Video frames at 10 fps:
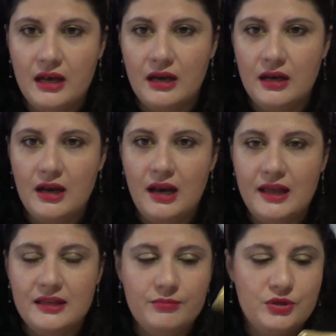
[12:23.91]
And
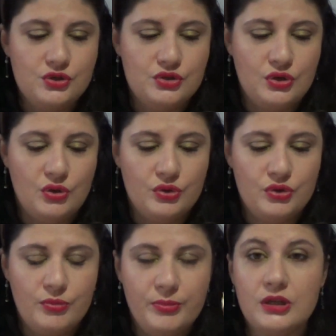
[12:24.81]
let me show
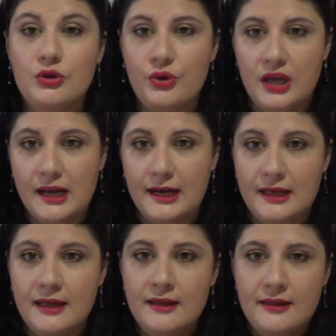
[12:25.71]
you a bit
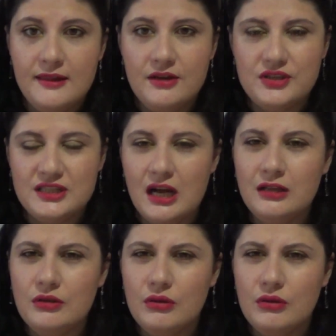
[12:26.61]
quickly the result,